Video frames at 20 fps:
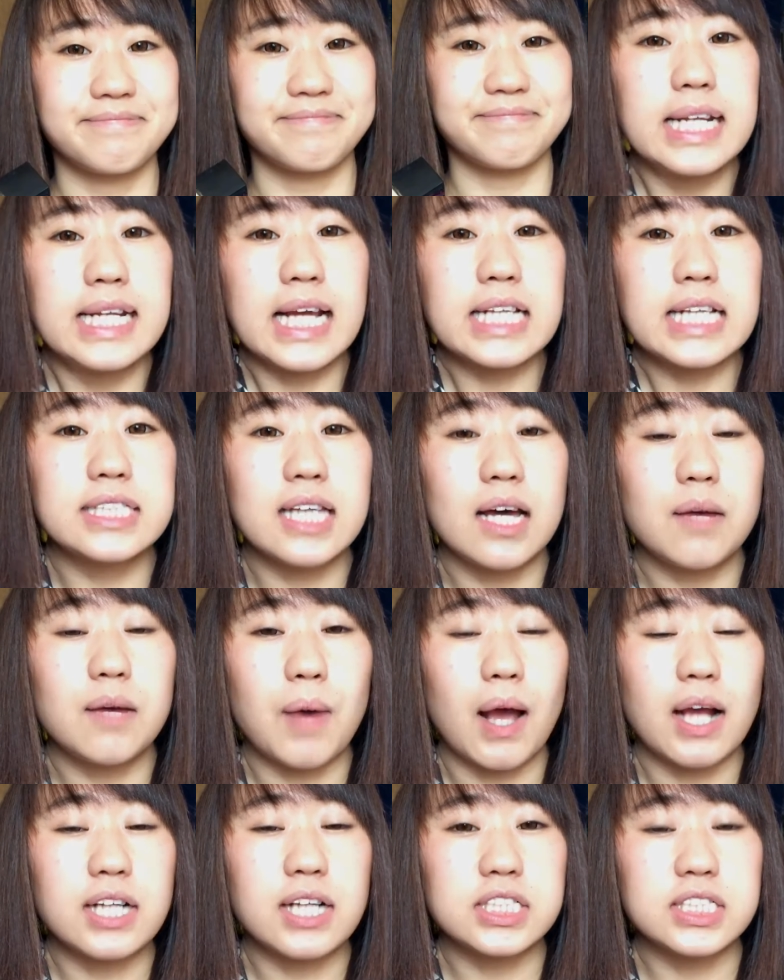Next up,
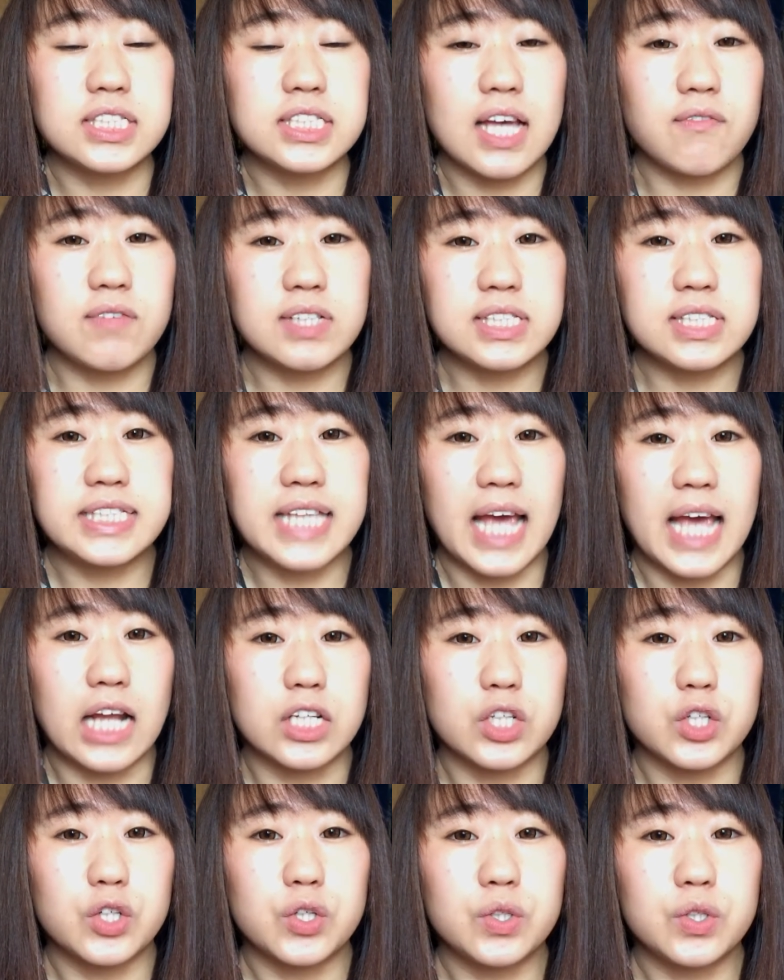I just have a
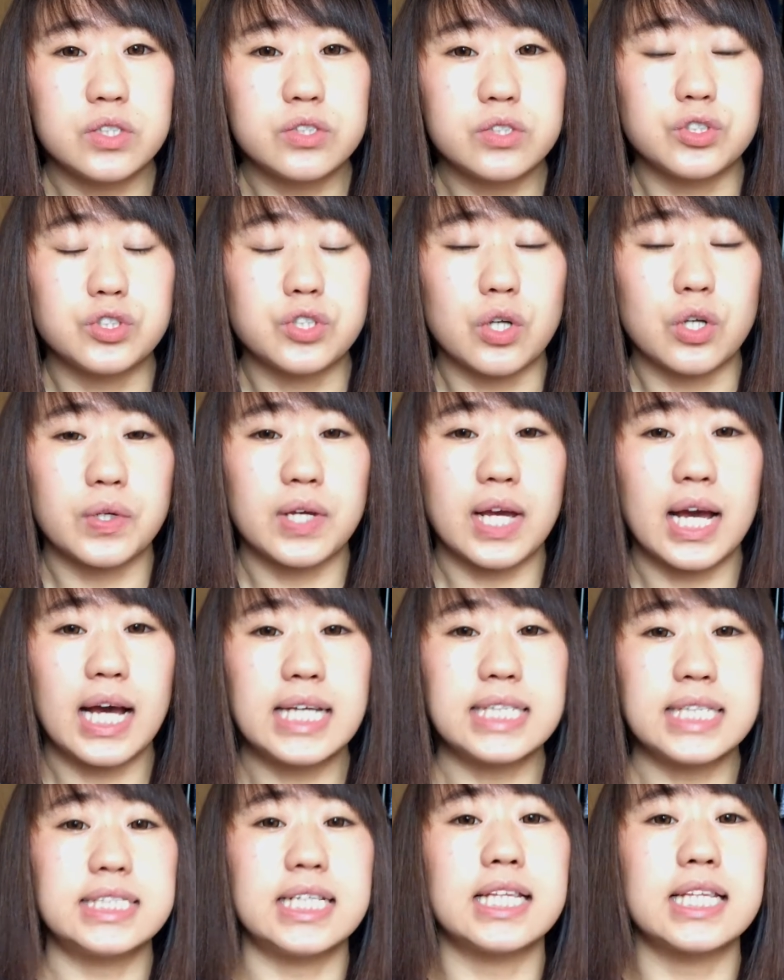sandal to show you
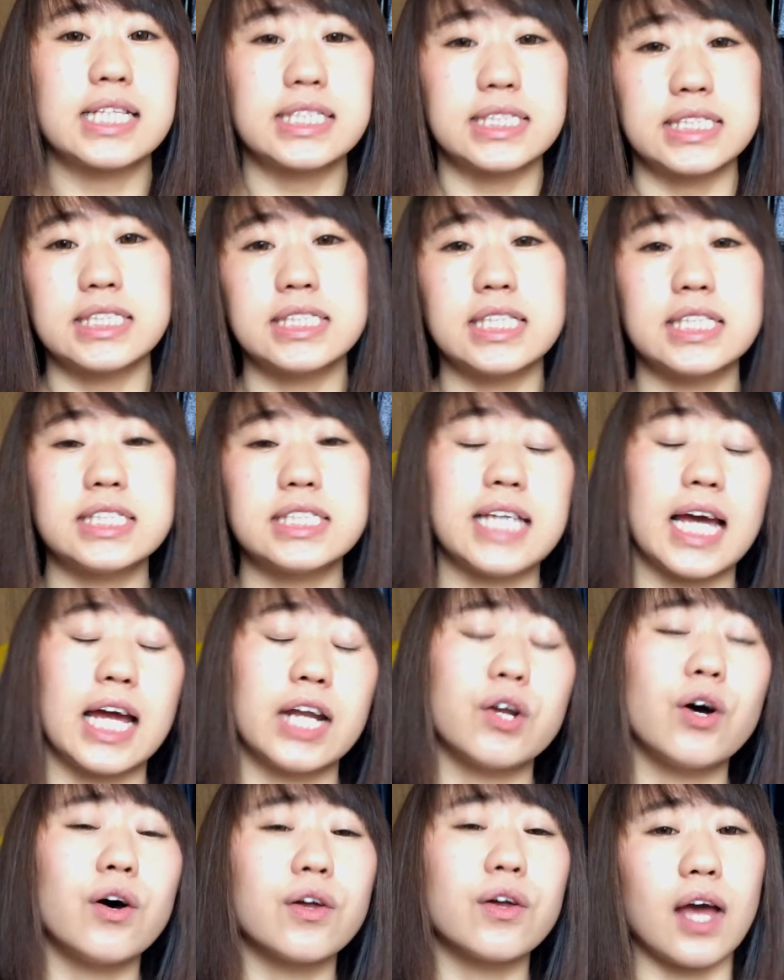guys, and this is the
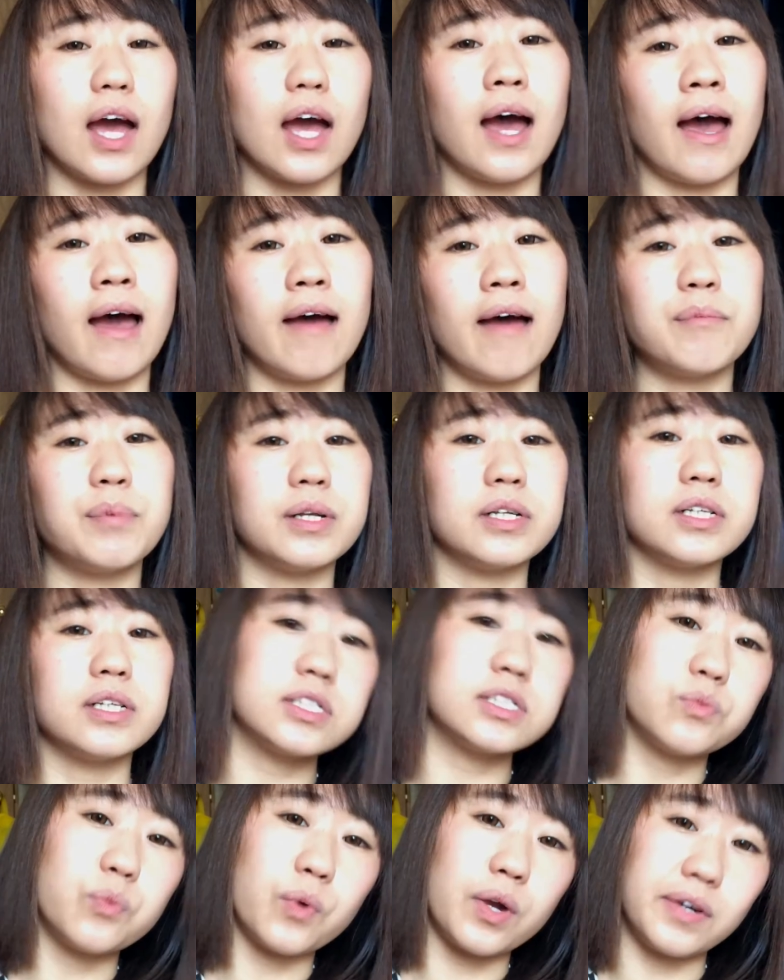sandal that I have been
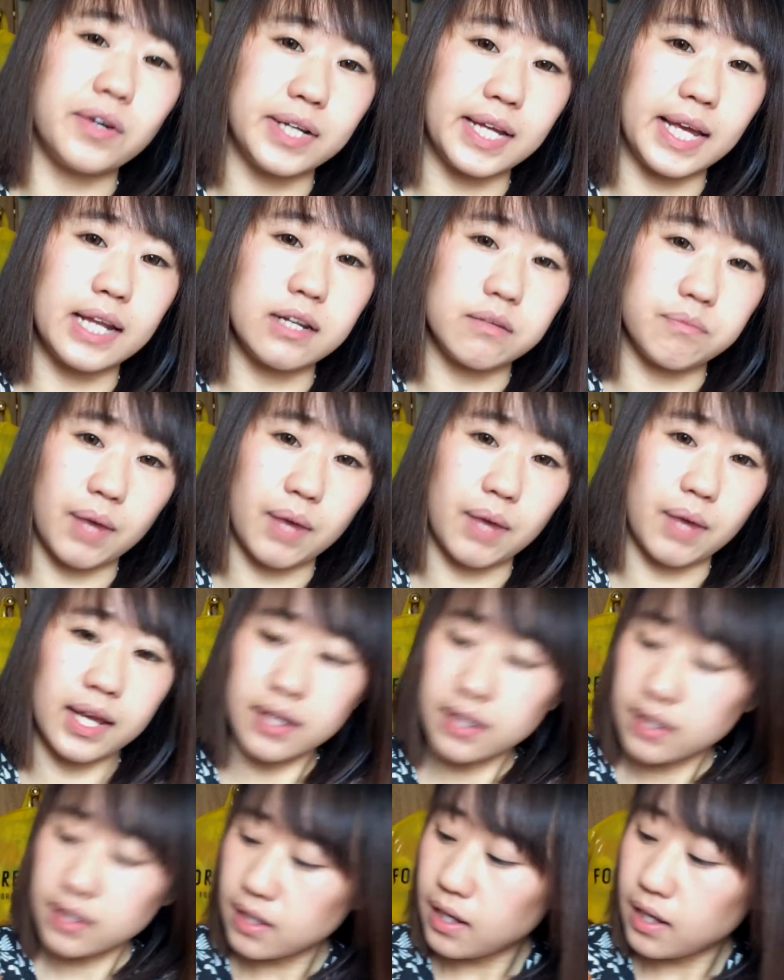just wearing in
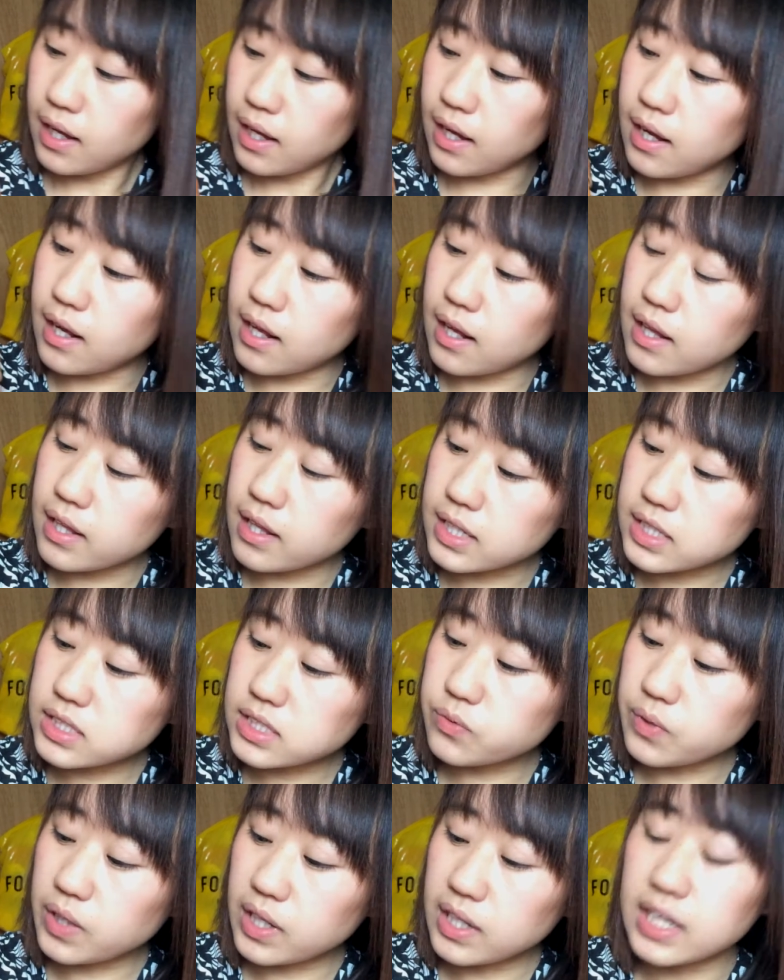May. And
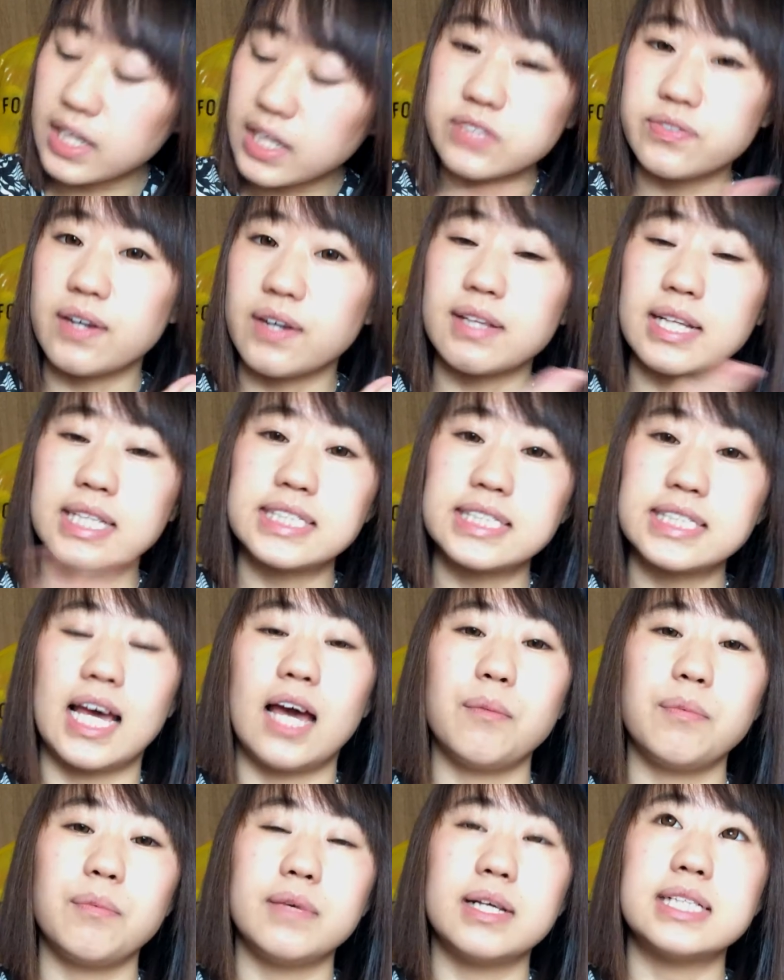this one is from the
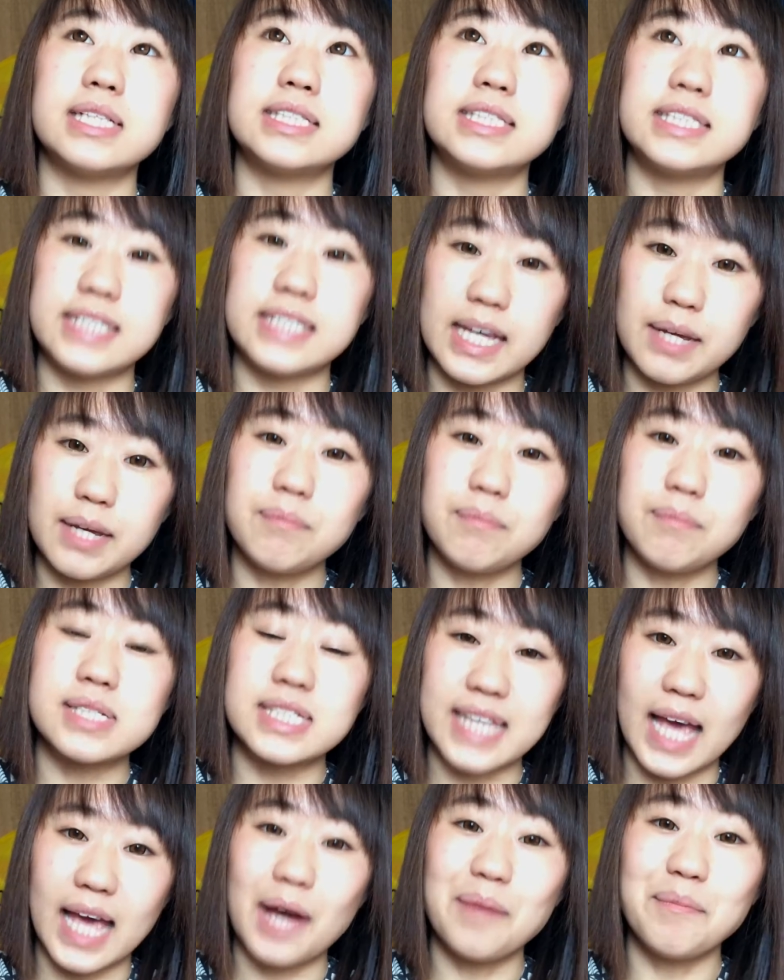Sam, Sam,
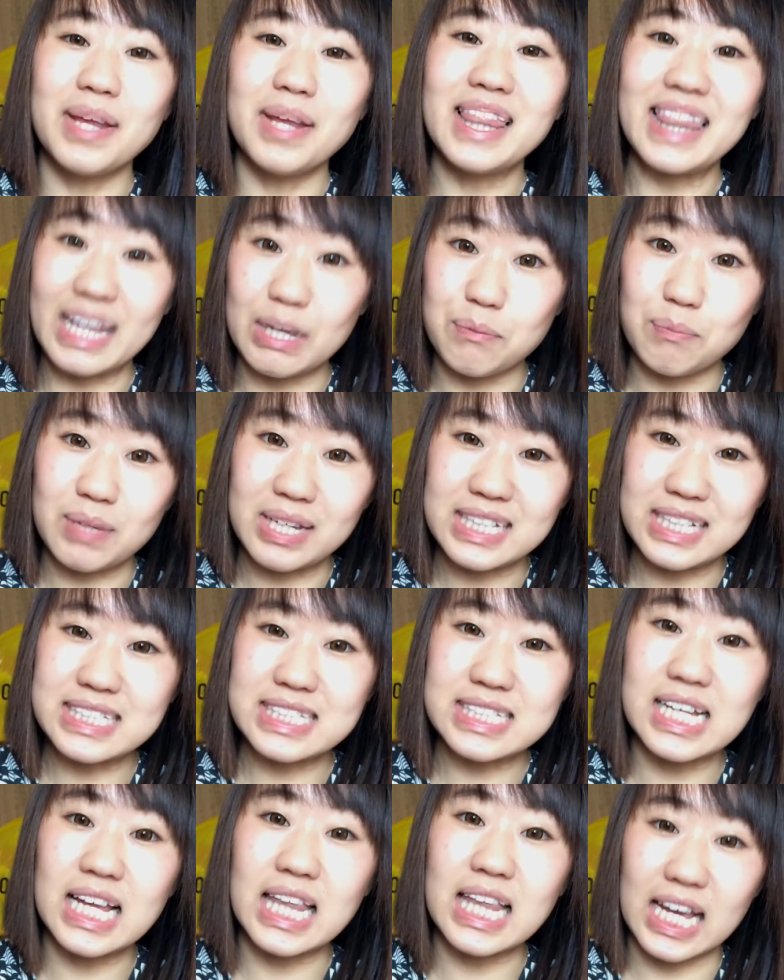Sam and
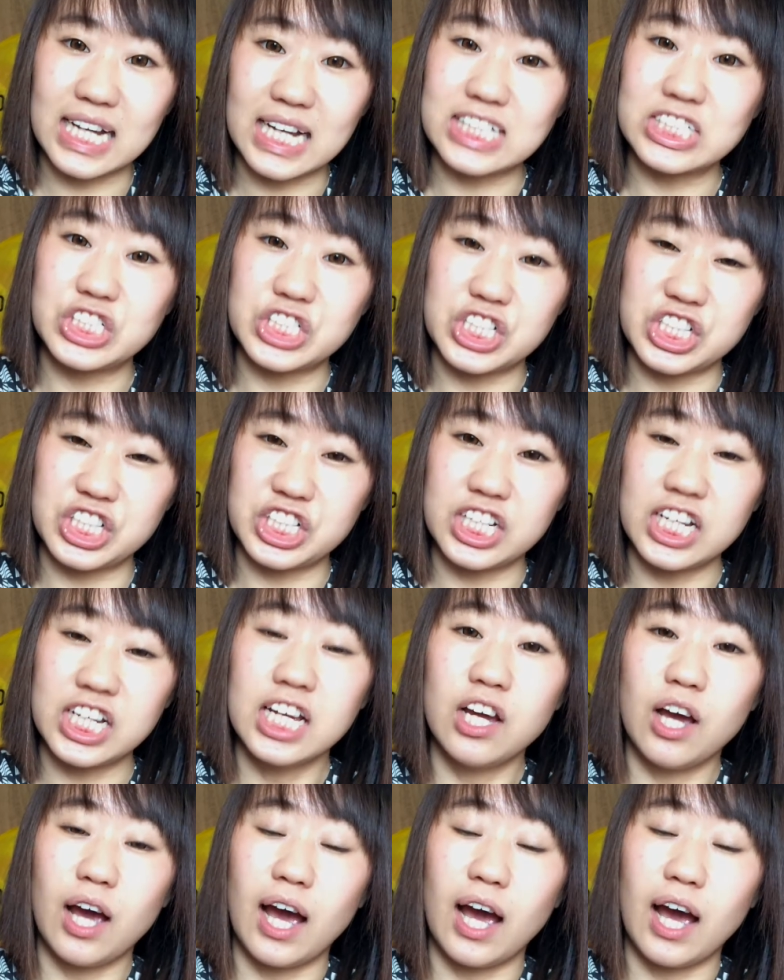Libby's collection.